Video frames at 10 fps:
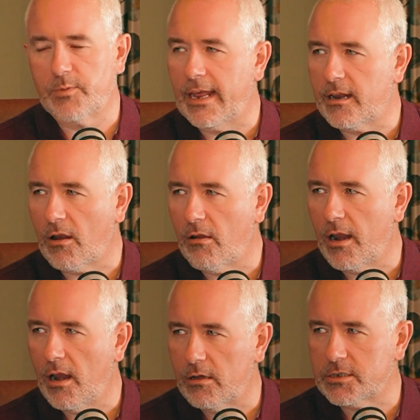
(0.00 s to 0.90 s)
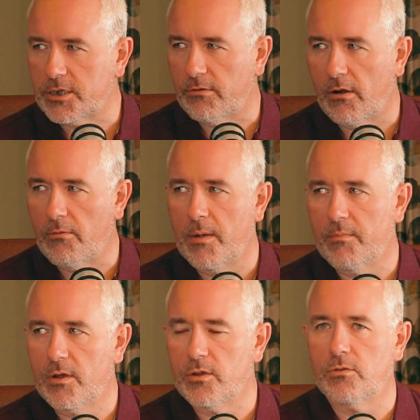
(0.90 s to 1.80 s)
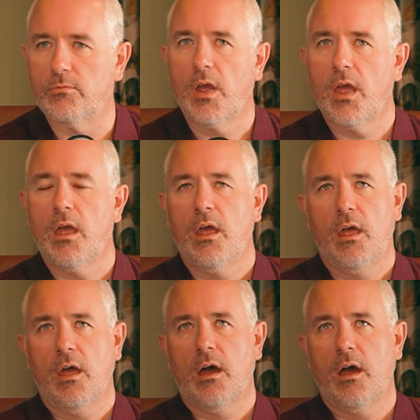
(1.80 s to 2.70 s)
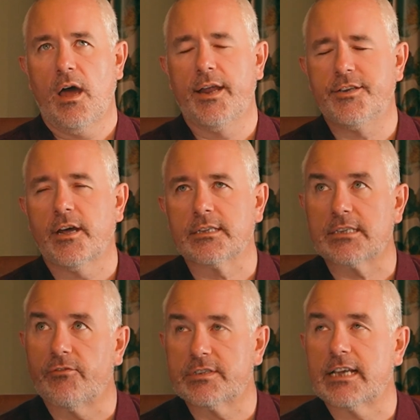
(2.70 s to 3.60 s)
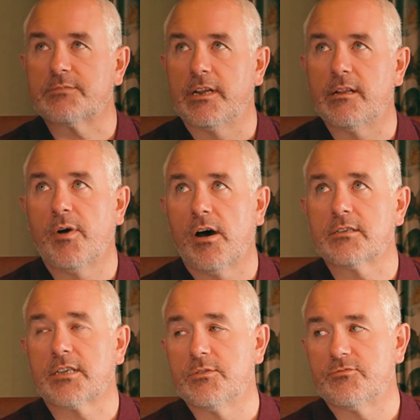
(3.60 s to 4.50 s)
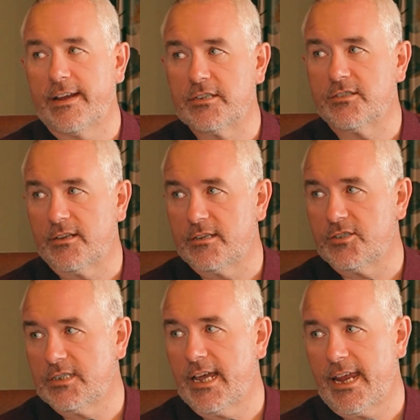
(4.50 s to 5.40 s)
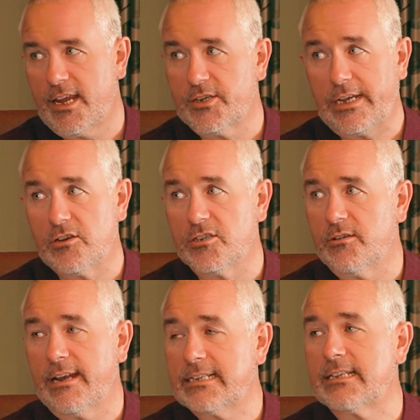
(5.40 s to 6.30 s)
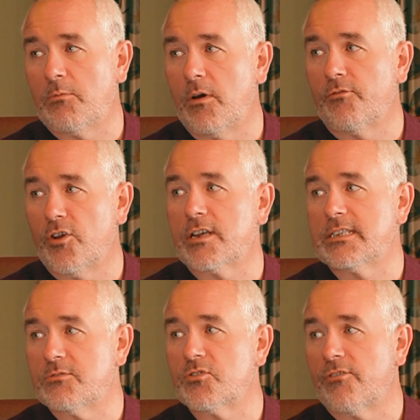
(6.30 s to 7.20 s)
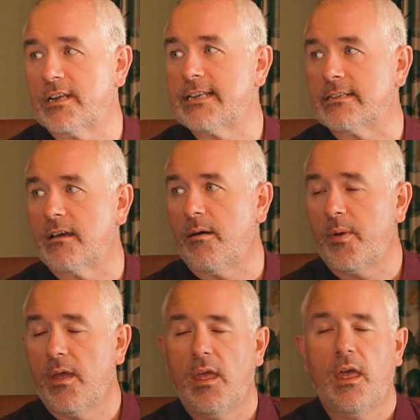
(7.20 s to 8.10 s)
We had a client last year, I remember, who had done self-assessment in the past, so was registered, as you say, because he couldn't do an SA1 route because he was already set up.